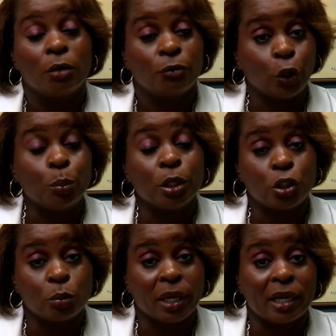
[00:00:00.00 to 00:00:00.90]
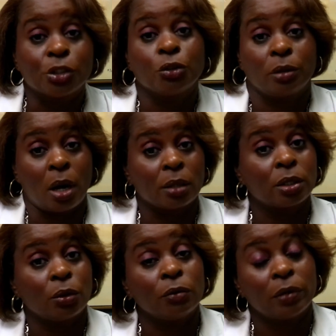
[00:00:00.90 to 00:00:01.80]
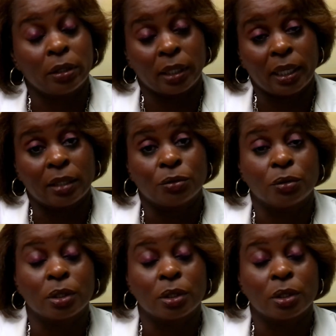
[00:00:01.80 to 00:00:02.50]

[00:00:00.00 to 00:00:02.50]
fallopian tube cancer and also ovarian cancer.